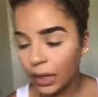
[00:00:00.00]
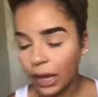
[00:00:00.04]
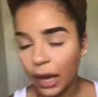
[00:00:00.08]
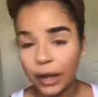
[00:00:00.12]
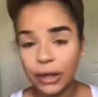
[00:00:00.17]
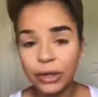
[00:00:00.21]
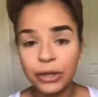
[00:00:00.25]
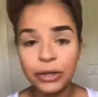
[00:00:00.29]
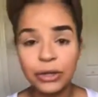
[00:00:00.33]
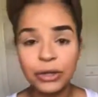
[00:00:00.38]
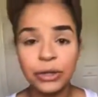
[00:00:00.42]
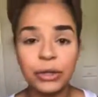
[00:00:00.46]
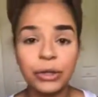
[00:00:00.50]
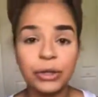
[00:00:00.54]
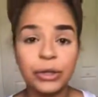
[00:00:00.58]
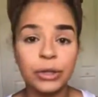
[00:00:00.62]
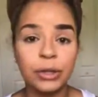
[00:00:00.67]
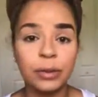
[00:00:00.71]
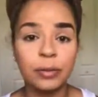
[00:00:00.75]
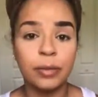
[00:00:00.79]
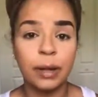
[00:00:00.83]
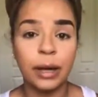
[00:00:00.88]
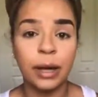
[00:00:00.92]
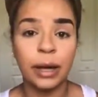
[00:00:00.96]
I used to
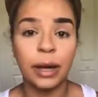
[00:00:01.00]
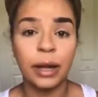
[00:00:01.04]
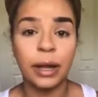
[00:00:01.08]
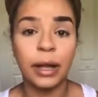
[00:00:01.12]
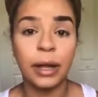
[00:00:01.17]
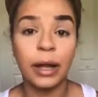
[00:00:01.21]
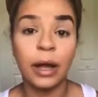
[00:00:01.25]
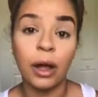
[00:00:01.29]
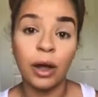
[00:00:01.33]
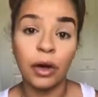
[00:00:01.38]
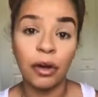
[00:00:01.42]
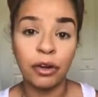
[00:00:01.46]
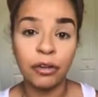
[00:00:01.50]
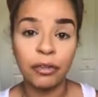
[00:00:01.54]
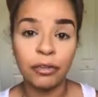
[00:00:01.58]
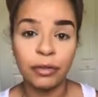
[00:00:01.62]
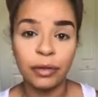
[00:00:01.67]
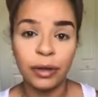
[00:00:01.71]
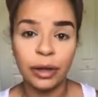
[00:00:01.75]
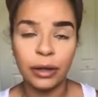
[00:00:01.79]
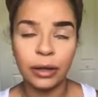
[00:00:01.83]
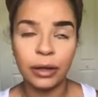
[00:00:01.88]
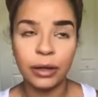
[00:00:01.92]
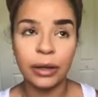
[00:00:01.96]
use my e.l.f.
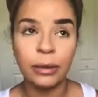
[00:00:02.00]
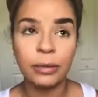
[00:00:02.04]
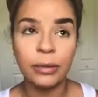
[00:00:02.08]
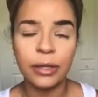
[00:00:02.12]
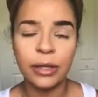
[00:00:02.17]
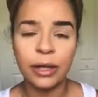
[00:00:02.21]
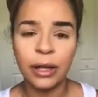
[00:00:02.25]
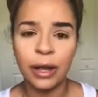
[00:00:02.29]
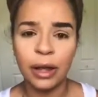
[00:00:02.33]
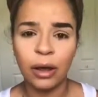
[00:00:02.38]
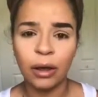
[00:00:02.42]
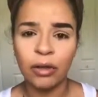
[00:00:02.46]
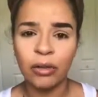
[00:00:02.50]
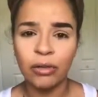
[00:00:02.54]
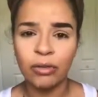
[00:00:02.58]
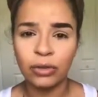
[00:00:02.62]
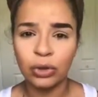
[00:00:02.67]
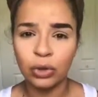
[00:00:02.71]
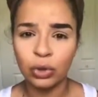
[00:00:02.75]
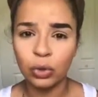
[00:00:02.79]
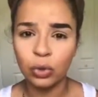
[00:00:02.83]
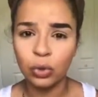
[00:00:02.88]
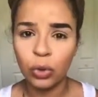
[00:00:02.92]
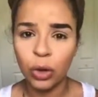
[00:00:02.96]
It was an e.l.f.
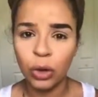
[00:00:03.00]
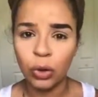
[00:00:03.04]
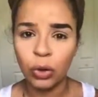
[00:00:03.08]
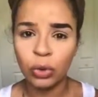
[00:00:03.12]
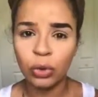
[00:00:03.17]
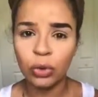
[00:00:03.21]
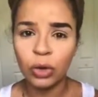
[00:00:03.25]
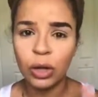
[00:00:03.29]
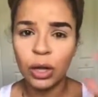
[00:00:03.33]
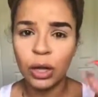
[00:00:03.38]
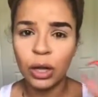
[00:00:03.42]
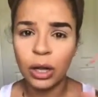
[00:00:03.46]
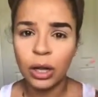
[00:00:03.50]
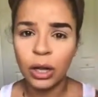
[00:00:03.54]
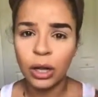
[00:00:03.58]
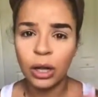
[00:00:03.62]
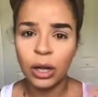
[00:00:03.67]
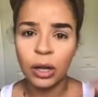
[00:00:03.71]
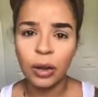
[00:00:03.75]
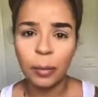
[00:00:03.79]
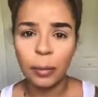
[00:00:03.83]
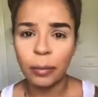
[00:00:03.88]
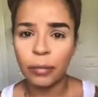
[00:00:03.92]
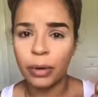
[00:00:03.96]
duo
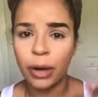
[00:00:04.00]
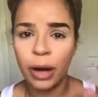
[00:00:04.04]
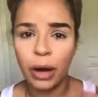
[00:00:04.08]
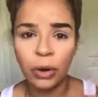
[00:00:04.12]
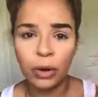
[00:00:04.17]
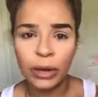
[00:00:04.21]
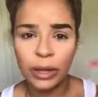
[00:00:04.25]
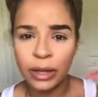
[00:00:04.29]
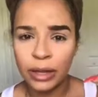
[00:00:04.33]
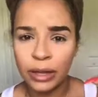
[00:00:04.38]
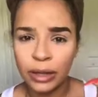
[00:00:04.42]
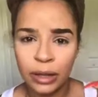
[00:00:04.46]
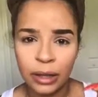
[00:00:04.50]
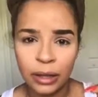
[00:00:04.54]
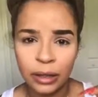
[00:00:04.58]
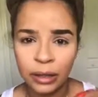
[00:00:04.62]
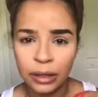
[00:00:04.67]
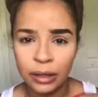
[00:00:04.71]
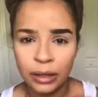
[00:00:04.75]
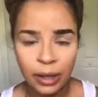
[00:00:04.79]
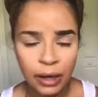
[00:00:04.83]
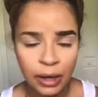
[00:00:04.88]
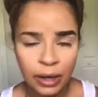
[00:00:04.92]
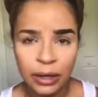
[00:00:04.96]
brow kit
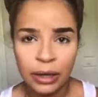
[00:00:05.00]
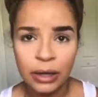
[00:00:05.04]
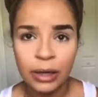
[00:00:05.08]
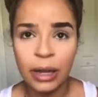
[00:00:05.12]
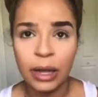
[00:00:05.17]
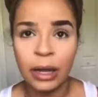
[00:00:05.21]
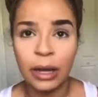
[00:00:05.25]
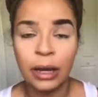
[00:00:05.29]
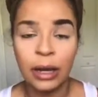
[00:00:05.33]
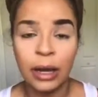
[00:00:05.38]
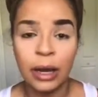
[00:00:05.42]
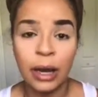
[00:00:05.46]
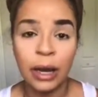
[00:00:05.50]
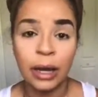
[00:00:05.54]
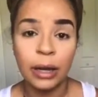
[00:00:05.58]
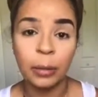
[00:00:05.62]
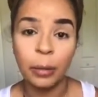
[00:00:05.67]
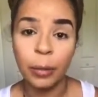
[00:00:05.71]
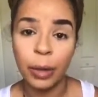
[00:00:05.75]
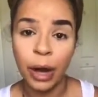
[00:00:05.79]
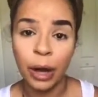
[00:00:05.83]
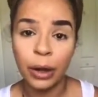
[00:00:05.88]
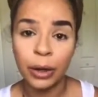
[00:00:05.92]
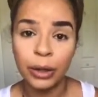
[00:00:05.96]
thing, and it had a
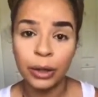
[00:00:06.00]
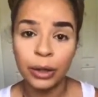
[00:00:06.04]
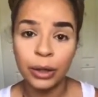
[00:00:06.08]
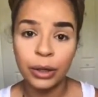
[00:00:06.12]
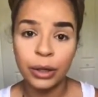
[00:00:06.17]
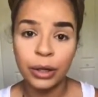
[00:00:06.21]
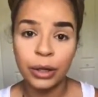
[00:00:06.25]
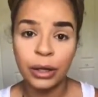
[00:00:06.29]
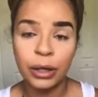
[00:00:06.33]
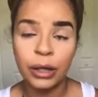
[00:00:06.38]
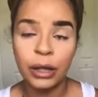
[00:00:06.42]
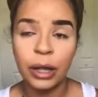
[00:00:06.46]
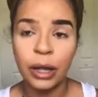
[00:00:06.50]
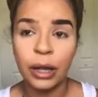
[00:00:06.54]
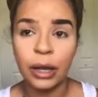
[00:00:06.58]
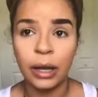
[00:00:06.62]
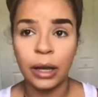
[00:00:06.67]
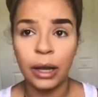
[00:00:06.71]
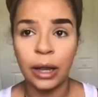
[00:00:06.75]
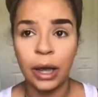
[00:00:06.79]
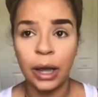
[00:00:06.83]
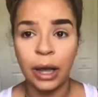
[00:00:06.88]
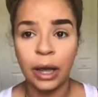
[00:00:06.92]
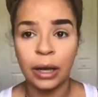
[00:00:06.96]
powder and
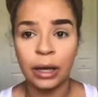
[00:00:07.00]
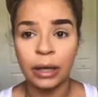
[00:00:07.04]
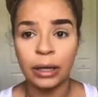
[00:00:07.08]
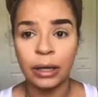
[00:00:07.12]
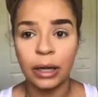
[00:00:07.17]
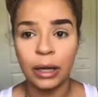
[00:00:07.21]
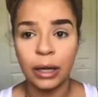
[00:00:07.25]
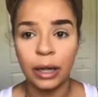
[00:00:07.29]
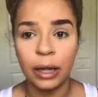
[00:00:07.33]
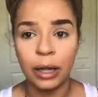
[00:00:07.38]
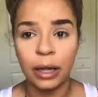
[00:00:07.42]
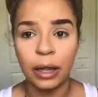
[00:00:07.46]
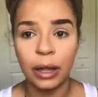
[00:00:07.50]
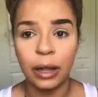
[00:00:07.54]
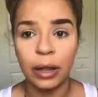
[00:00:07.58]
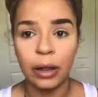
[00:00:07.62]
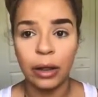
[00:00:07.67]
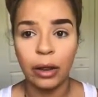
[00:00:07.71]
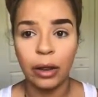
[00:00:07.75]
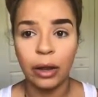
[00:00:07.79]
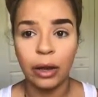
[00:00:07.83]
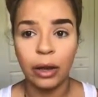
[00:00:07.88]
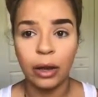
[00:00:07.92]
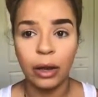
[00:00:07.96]
it had
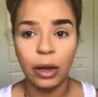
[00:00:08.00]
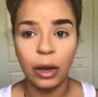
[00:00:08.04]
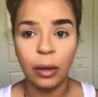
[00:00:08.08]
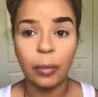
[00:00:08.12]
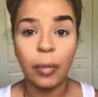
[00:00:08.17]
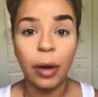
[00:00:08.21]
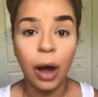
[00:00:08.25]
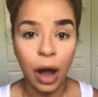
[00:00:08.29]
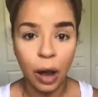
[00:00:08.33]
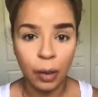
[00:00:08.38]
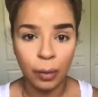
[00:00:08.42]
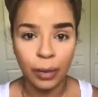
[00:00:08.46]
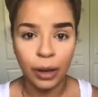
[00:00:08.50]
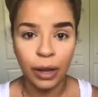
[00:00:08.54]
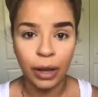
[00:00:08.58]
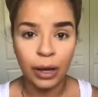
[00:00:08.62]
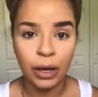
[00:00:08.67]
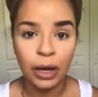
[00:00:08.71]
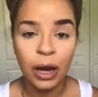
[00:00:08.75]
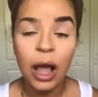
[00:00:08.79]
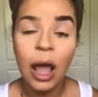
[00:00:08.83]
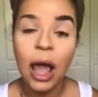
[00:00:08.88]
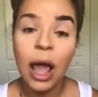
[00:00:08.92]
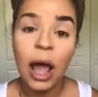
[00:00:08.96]
a
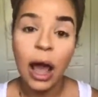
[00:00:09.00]
pomade.